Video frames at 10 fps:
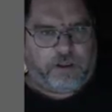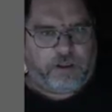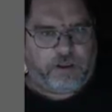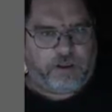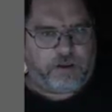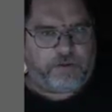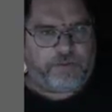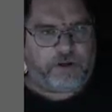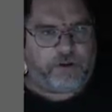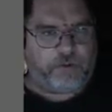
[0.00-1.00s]
Oh,
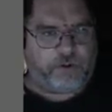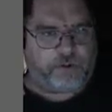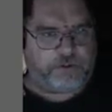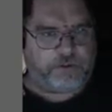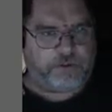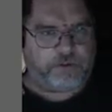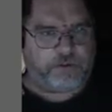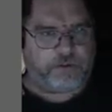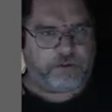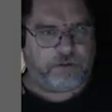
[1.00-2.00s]
that all works.
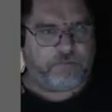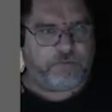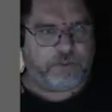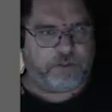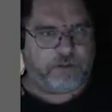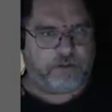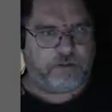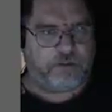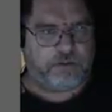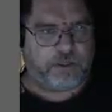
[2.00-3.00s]
Lovely.
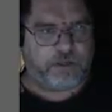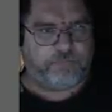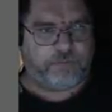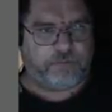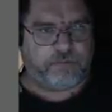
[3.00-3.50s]
It's delightful.